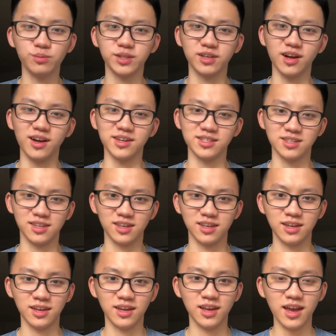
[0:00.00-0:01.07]
guys.
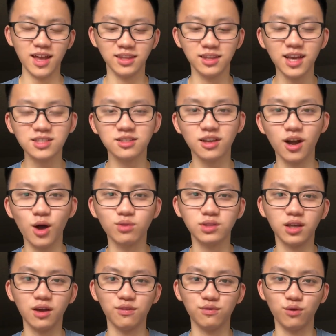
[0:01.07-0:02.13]
And that's how they
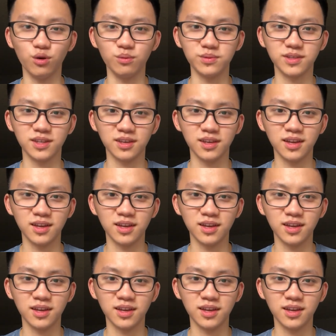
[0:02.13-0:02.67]
are formed.